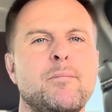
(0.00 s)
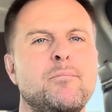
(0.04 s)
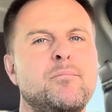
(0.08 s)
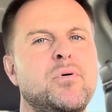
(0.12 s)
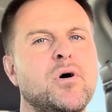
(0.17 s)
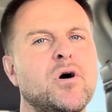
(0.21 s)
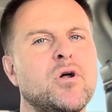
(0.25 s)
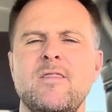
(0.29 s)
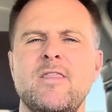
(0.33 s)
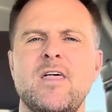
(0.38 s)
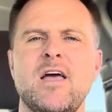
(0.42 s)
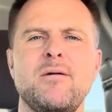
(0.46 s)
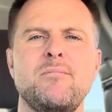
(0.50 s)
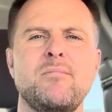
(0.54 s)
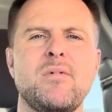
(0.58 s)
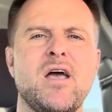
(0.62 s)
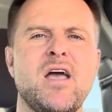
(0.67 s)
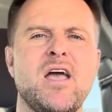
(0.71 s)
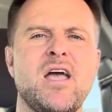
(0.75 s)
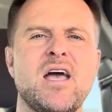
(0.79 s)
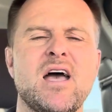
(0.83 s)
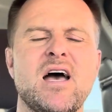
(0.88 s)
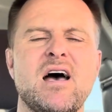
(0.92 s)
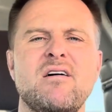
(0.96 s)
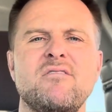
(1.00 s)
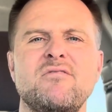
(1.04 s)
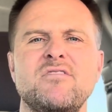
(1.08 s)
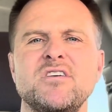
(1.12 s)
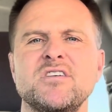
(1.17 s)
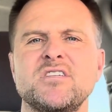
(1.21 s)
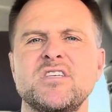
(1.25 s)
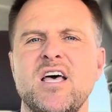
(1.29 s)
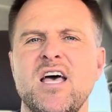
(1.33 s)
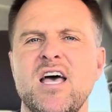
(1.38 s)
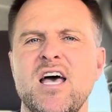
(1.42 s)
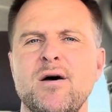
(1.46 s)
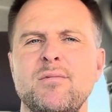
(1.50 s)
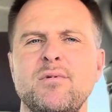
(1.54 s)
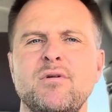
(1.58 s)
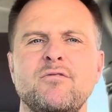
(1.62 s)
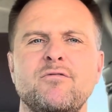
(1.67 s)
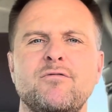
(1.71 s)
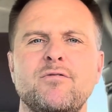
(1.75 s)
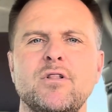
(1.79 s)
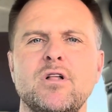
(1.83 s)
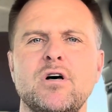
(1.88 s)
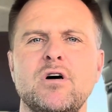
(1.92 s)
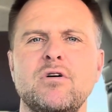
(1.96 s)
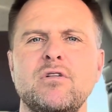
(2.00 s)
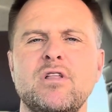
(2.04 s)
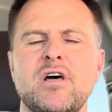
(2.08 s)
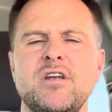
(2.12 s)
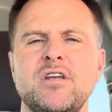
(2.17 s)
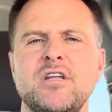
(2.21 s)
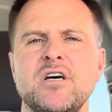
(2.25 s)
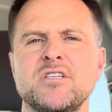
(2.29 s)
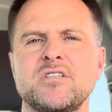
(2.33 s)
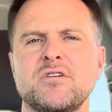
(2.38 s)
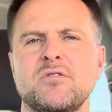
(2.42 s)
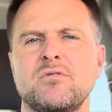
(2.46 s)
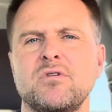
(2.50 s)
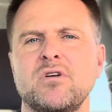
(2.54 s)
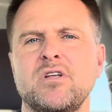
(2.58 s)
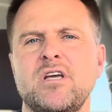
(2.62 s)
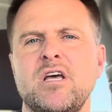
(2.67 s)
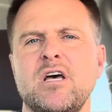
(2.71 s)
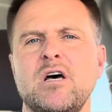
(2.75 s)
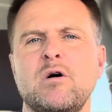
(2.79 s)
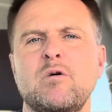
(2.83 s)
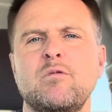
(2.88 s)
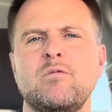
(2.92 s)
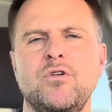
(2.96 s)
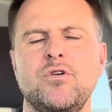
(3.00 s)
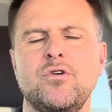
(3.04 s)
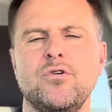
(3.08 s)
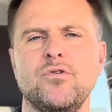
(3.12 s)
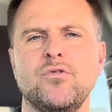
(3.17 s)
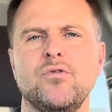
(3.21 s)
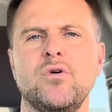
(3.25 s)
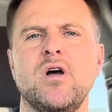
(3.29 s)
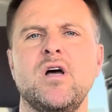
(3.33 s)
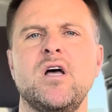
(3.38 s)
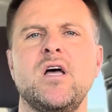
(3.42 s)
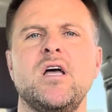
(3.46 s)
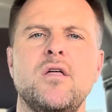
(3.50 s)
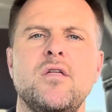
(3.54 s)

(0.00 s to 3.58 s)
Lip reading: but they may have this ebb and flow that doesn't really help you.